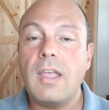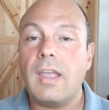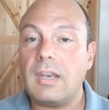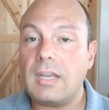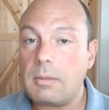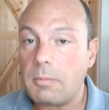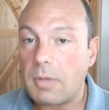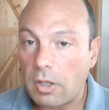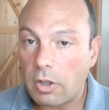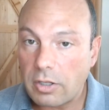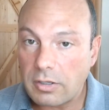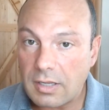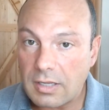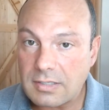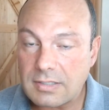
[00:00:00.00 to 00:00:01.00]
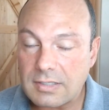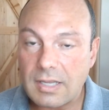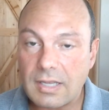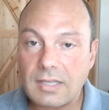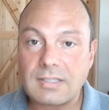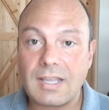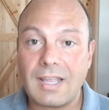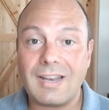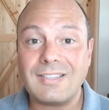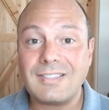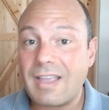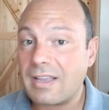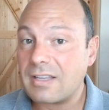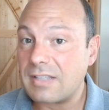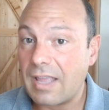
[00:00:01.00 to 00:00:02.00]
an email on day 6, and a
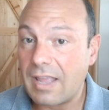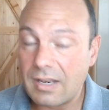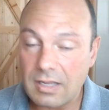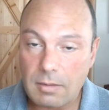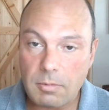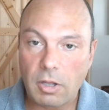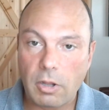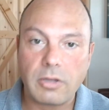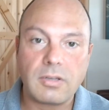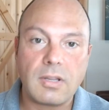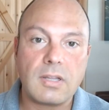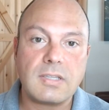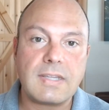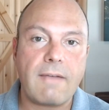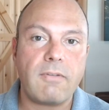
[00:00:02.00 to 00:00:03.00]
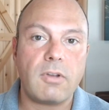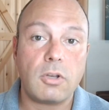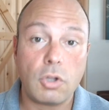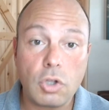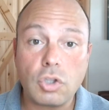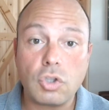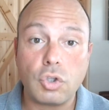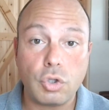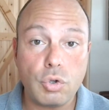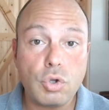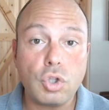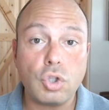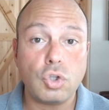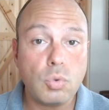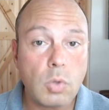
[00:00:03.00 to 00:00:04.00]
text and email on day 7. You
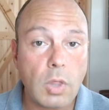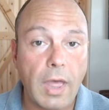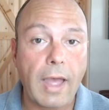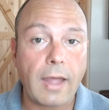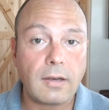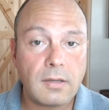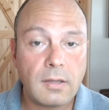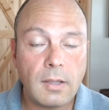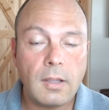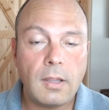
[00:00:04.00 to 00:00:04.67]
could do that.